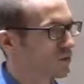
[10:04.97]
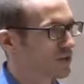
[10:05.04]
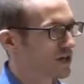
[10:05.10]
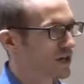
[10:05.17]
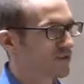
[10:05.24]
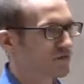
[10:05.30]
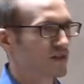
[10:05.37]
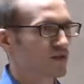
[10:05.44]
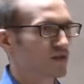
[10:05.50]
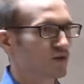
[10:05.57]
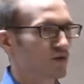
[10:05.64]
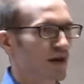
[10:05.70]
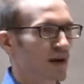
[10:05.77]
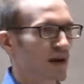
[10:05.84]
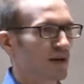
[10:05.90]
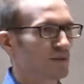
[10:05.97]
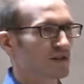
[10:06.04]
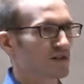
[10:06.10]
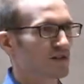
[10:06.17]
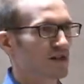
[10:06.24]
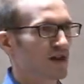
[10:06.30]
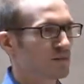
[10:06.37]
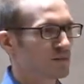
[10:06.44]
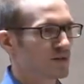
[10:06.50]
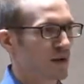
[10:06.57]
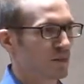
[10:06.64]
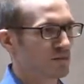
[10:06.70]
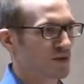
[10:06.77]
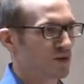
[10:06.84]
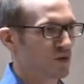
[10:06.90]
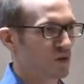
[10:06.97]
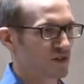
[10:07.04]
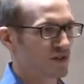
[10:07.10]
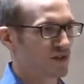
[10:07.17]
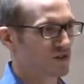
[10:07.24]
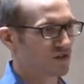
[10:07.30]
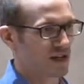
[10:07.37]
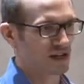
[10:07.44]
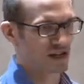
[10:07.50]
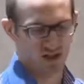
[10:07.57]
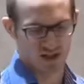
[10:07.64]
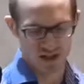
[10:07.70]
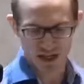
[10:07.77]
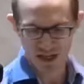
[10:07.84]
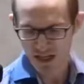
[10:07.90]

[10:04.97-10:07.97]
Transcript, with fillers: which kind of describes and sums up this whole situation.